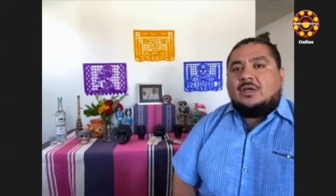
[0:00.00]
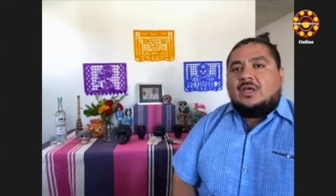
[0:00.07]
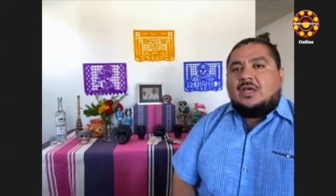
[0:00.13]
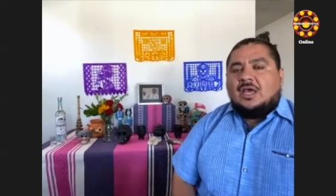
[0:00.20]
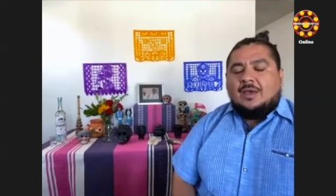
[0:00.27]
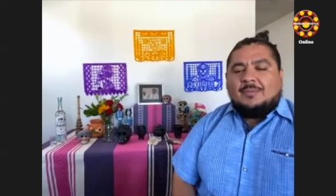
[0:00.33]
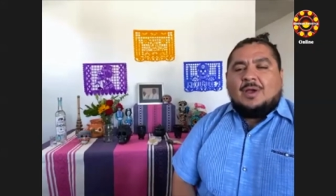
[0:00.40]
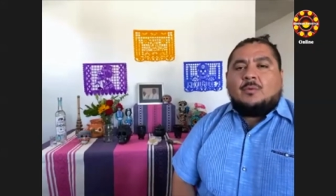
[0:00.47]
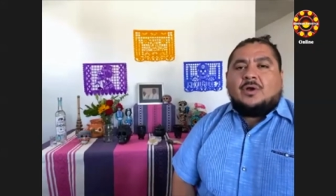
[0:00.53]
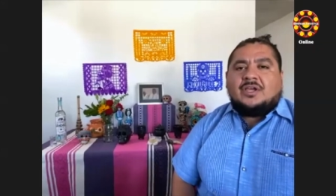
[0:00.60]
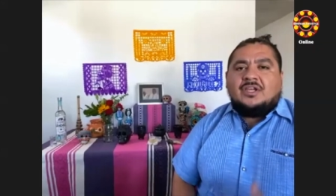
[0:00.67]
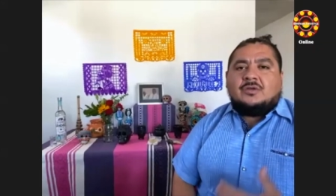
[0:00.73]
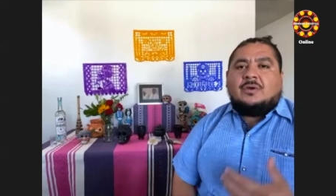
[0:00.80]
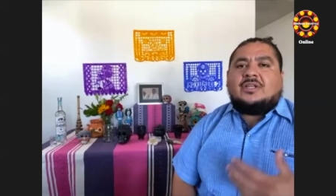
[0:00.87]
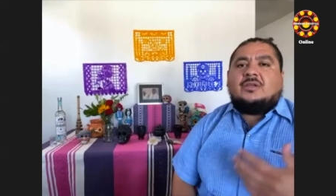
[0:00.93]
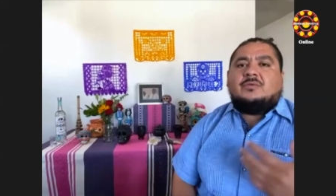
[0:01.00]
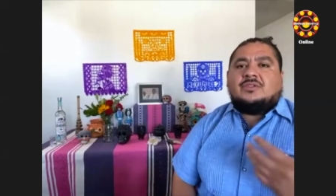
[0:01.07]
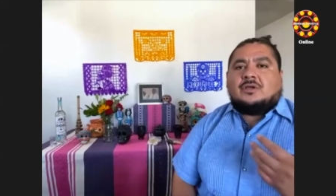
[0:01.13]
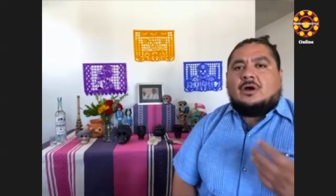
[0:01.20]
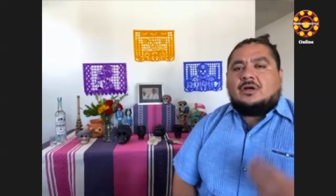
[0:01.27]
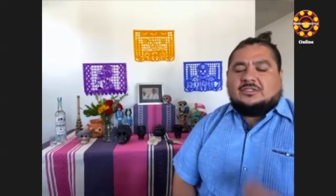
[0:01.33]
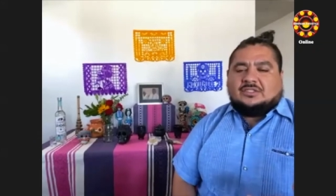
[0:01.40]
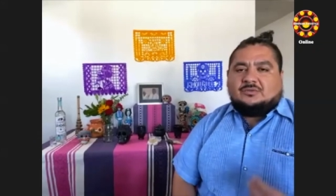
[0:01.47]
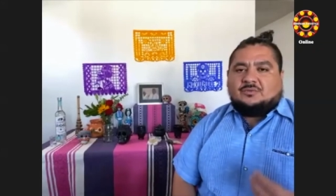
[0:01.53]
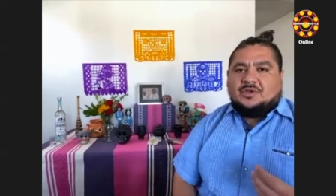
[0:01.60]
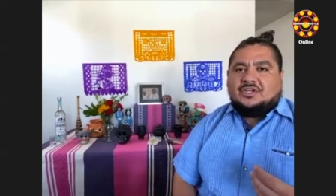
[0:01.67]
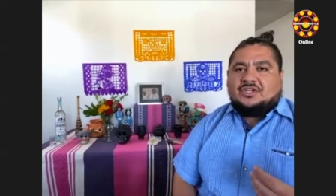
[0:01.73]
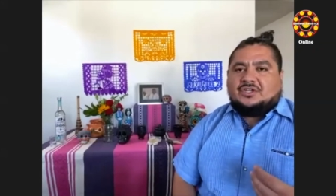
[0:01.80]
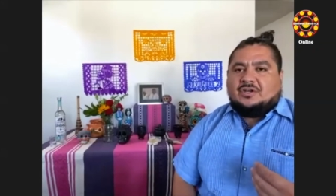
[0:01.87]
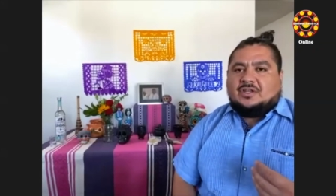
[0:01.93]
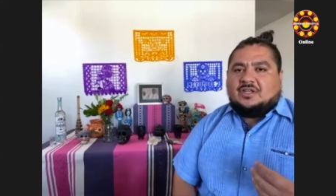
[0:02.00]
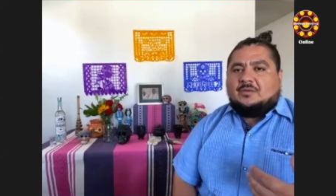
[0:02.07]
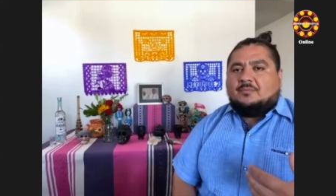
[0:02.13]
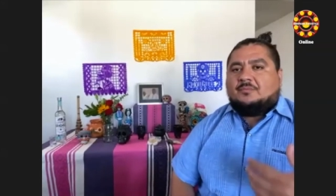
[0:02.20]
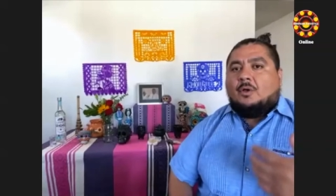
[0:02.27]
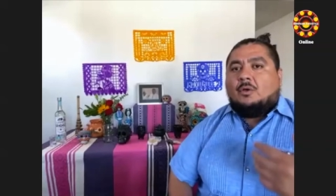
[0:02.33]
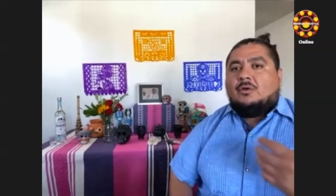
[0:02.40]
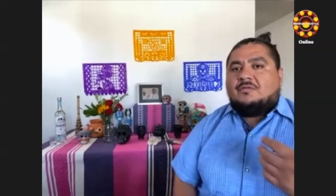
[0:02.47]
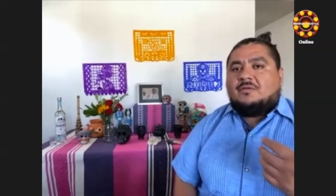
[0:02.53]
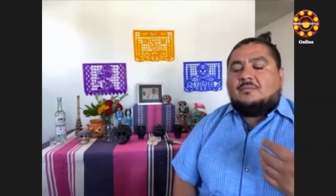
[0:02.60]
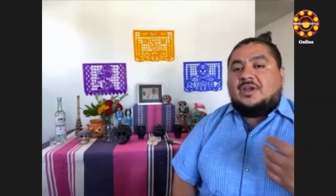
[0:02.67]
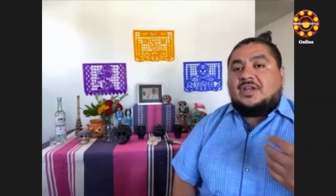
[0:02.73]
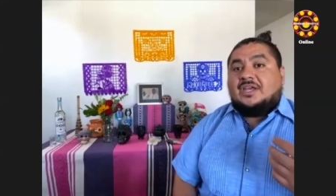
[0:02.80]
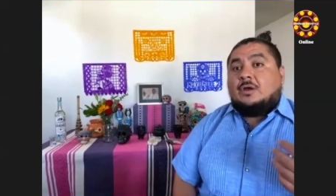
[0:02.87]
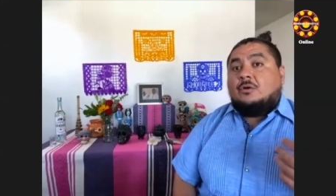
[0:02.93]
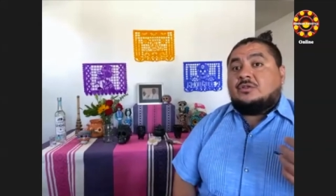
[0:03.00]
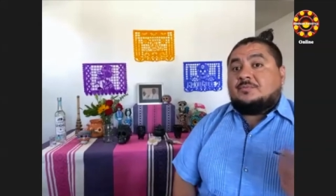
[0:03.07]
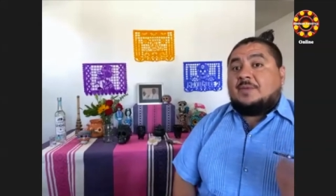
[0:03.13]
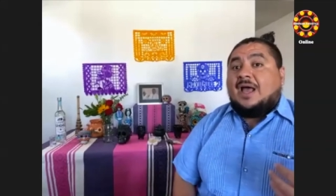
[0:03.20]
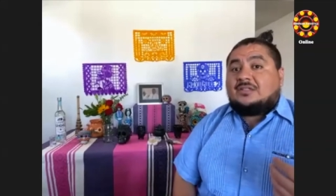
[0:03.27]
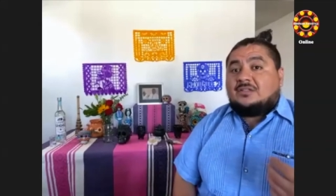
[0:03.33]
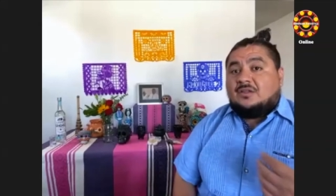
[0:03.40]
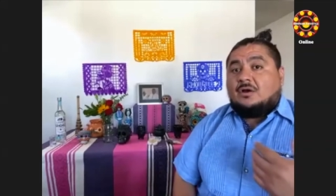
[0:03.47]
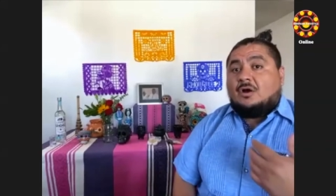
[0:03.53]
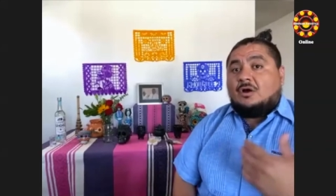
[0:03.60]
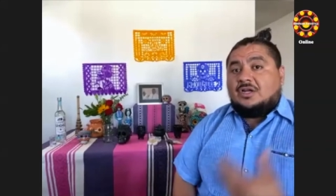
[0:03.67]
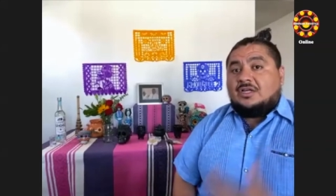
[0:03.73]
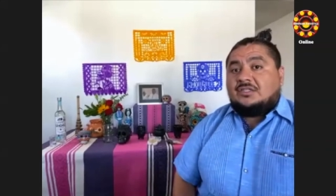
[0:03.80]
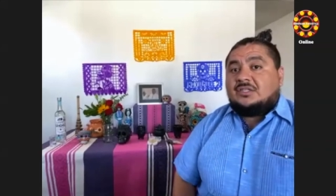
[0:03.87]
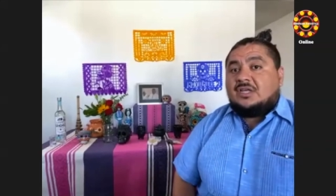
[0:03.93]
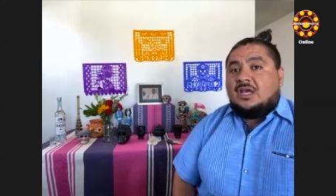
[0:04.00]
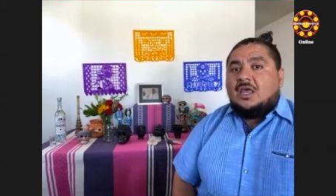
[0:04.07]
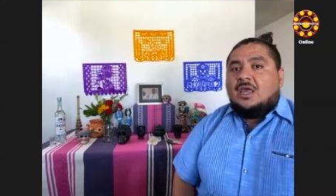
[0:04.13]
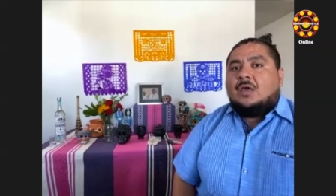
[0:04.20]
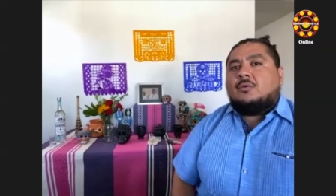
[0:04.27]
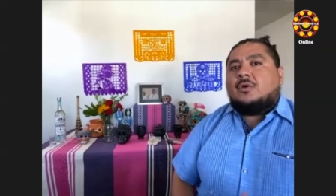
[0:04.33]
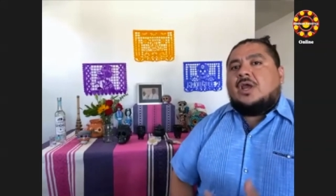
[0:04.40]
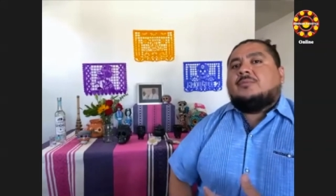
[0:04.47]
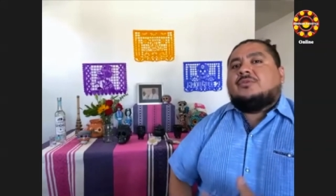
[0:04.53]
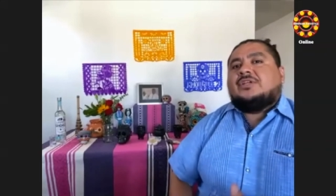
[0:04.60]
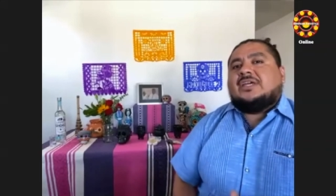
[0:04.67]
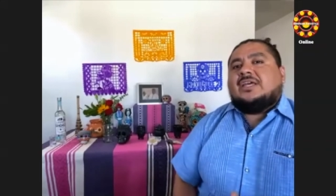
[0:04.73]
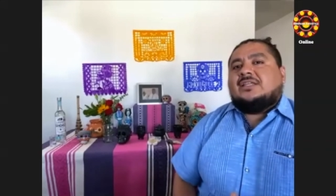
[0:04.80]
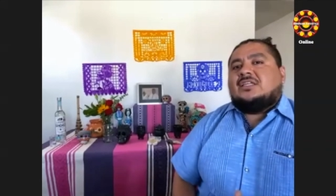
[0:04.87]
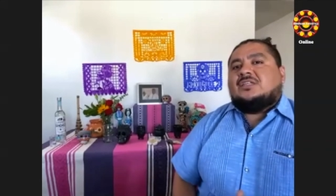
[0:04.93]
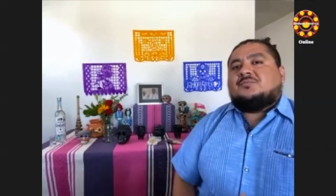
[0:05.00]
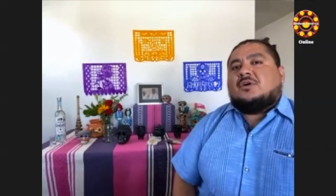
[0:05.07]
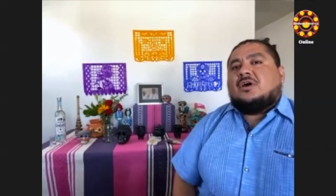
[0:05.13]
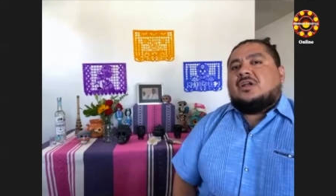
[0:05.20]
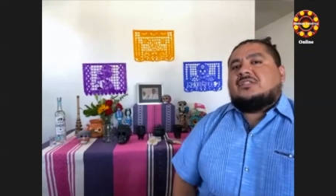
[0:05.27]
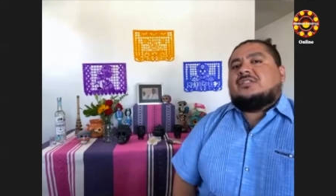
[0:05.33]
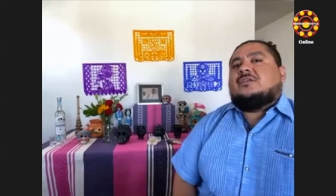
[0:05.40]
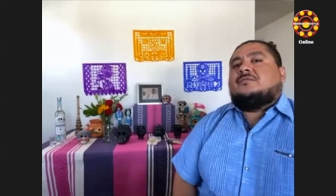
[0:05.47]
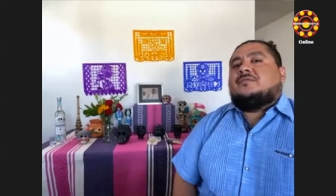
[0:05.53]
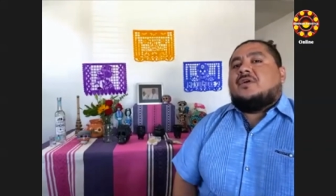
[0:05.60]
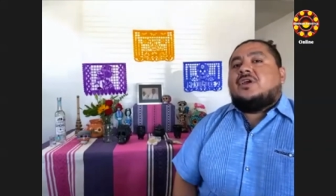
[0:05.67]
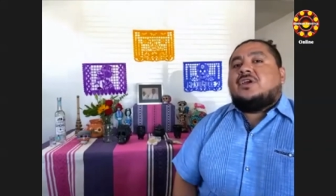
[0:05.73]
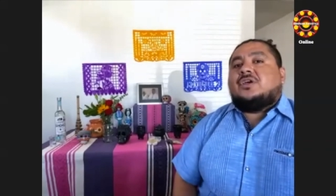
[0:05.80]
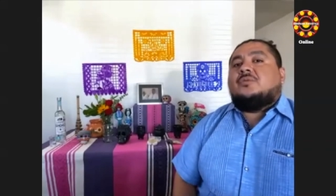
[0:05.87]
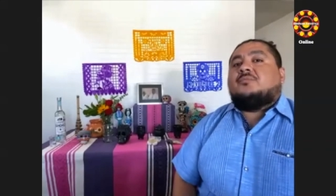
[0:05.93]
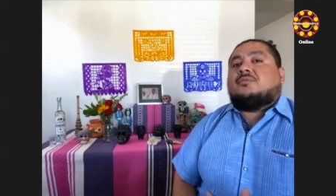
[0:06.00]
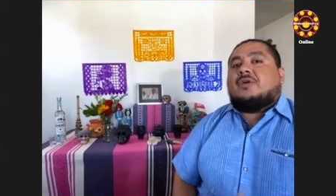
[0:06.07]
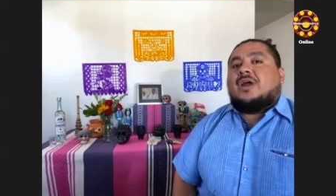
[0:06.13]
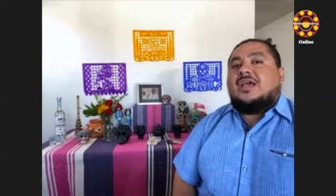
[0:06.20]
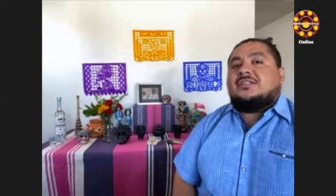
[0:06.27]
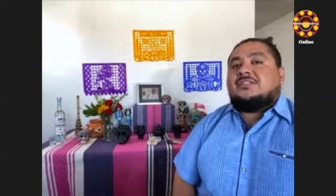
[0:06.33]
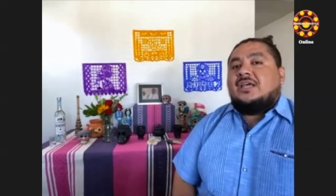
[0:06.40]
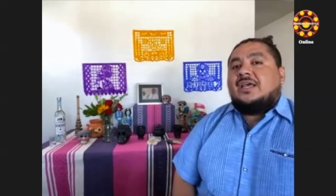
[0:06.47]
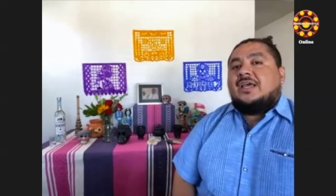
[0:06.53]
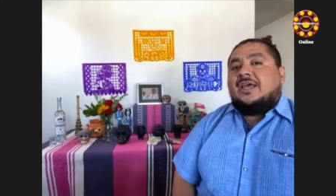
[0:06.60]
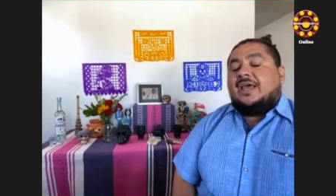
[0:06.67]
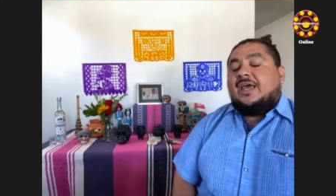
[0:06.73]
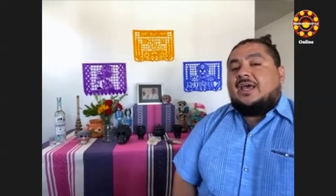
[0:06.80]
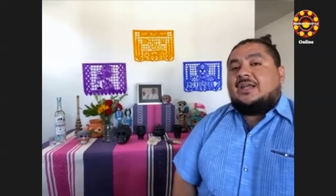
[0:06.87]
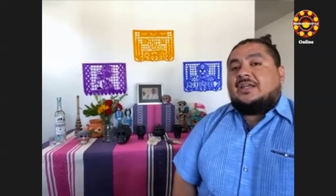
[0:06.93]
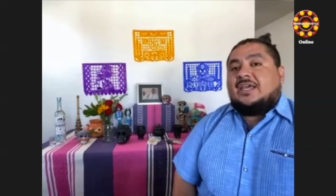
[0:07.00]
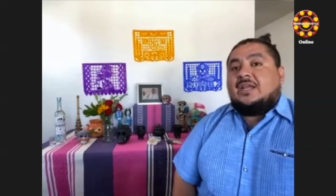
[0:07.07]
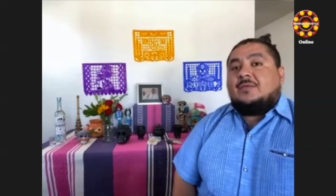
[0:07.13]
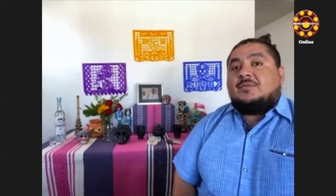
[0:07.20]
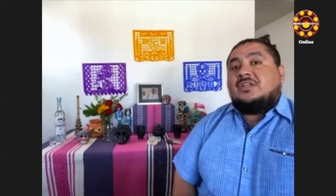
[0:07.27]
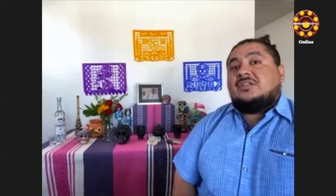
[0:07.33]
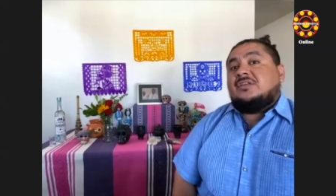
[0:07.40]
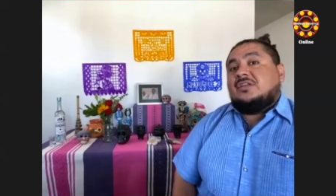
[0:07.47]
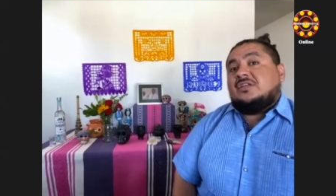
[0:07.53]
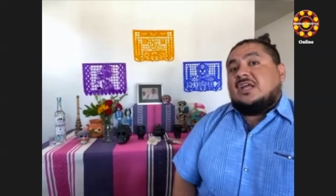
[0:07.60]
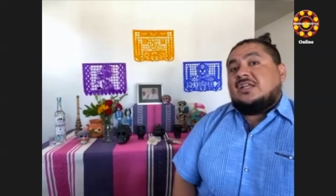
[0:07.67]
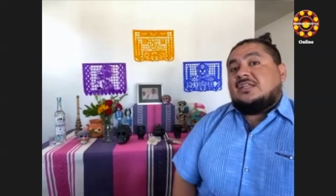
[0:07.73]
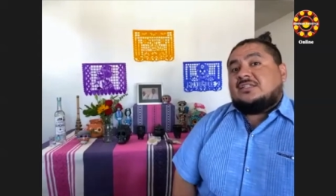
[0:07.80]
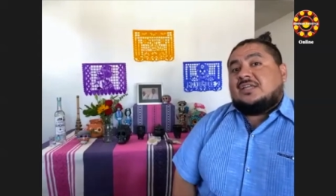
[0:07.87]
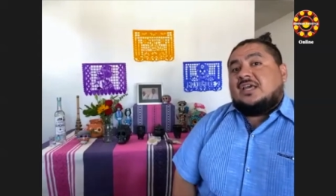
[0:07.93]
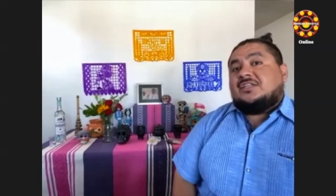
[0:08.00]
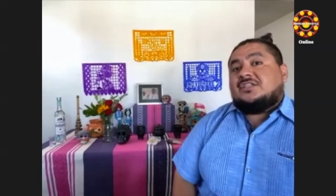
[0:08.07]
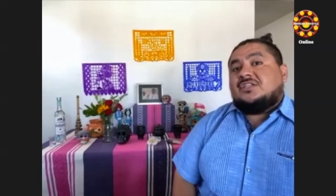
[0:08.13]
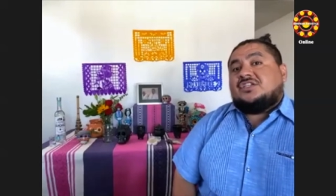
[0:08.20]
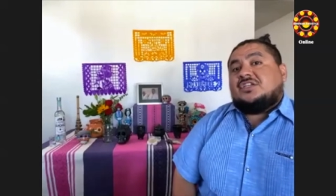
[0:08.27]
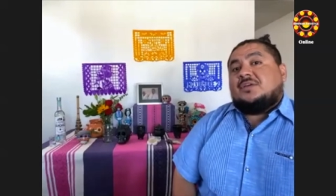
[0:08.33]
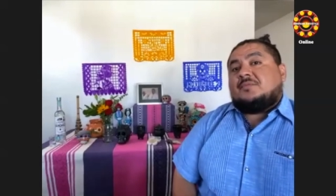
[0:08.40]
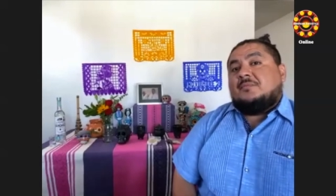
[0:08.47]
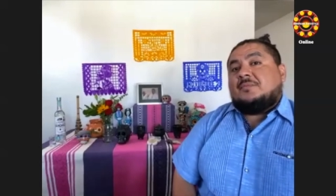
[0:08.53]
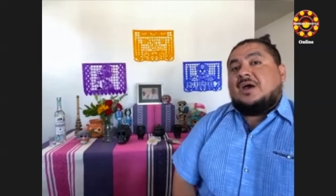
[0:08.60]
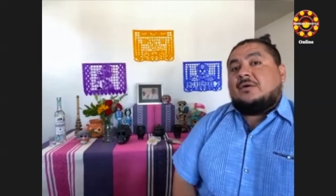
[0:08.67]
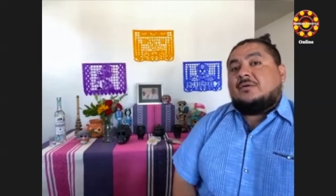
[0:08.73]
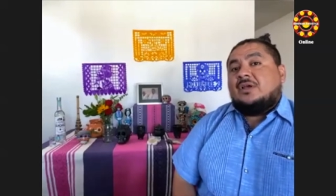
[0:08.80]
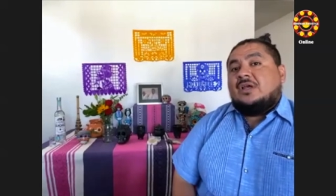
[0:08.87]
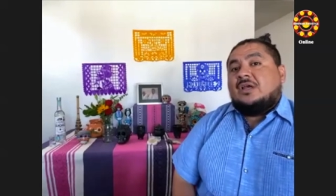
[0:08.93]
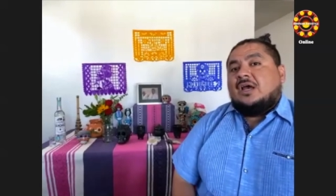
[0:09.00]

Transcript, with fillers: And by working directly with the artisans, we ensure that the bulk of the money goes back to the artists and we're able to get these products at a very good price and get them into the United States and ship them out.